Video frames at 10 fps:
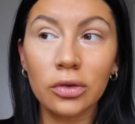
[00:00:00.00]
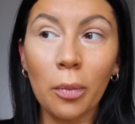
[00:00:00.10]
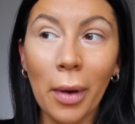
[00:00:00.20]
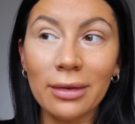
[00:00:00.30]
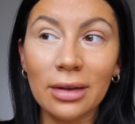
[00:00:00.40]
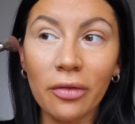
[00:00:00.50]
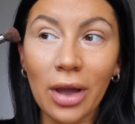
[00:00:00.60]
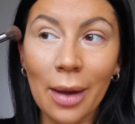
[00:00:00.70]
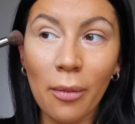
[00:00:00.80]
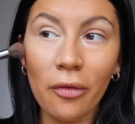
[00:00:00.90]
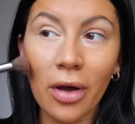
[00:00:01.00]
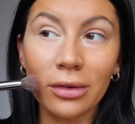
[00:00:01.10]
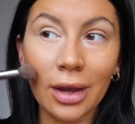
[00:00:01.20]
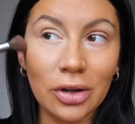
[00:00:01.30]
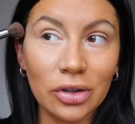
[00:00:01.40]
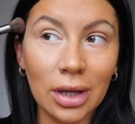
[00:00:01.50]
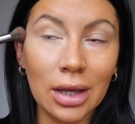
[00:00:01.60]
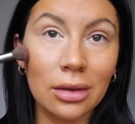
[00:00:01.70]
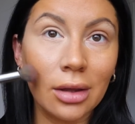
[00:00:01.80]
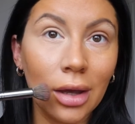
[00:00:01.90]
So basically I've kept my foundation
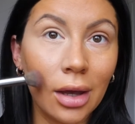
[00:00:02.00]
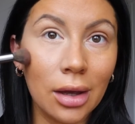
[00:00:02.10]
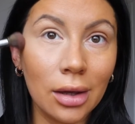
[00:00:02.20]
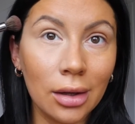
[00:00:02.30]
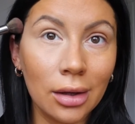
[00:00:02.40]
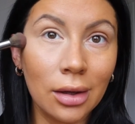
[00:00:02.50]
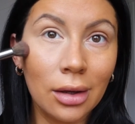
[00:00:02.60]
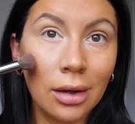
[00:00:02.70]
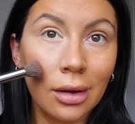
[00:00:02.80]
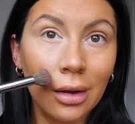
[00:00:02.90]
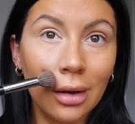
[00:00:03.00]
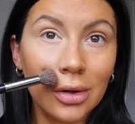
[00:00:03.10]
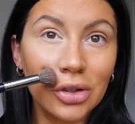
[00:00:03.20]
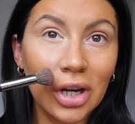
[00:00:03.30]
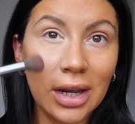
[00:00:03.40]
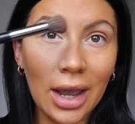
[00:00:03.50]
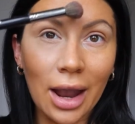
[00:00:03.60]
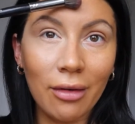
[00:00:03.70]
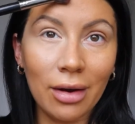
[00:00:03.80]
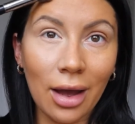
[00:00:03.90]
in the cheek
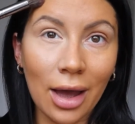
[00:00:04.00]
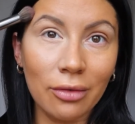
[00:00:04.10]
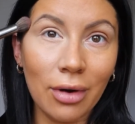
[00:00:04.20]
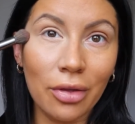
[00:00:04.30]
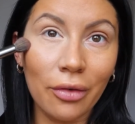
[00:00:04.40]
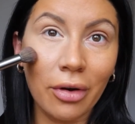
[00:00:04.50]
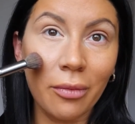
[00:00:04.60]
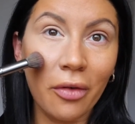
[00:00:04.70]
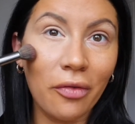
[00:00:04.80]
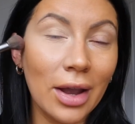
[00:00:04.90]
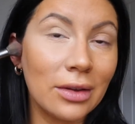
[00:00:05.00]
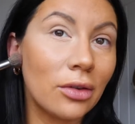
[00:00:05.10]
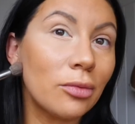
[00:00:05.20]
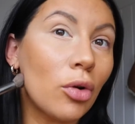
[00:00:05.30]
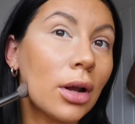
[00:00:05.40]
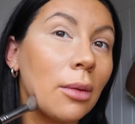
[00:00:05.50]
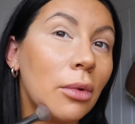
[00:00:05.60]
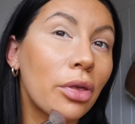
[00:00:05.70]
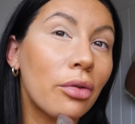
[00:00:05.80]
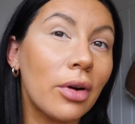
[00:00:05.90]
area and around the front of my face, so it's more like
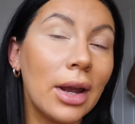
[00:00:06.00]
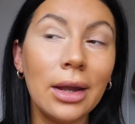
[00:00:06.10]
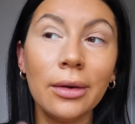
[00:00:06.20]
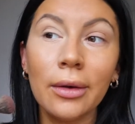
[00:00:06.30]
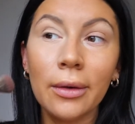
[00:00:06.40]
number 3.